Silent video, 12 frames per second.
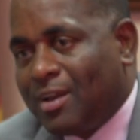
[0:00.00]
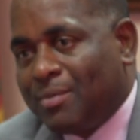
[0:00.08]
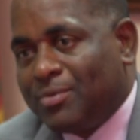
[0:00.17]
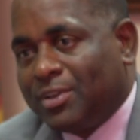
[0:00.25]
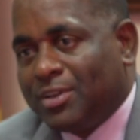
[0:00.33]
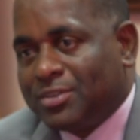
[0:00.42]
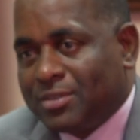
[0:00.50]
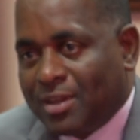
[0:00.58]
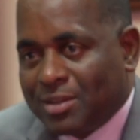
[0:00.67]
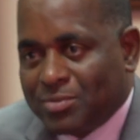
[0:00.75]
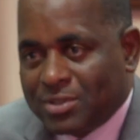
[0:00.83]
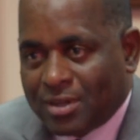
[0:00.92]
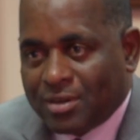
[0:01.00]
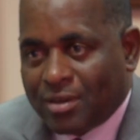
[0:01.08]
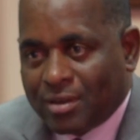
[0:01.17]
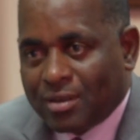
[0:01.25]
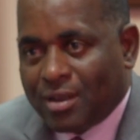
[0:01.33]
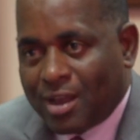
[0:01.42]
application that has been turned
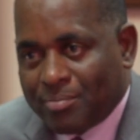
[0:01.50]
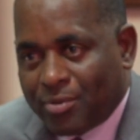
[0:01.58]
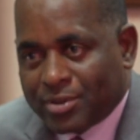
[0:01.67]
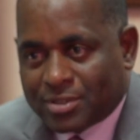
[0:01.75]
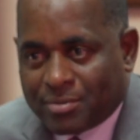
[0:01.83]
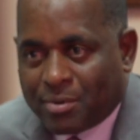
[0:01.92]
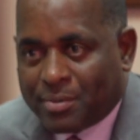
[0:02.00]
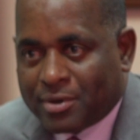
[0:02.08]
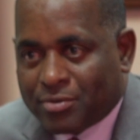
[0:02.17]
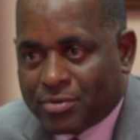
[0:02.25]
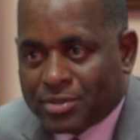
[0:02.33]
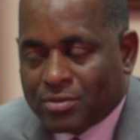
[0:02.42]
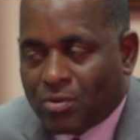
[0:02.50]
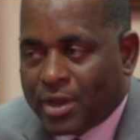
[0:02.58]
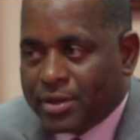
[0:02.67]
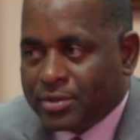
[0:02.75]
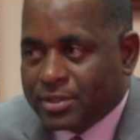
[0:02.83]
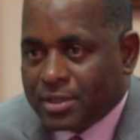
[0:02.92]
down and possibly maybe the reason why
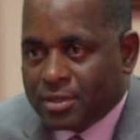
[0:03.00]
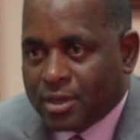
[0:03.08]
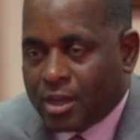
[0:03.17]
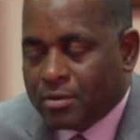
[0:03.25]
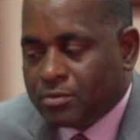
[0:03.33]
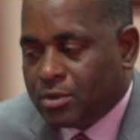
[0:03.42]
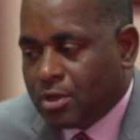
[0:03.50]
it was turned down.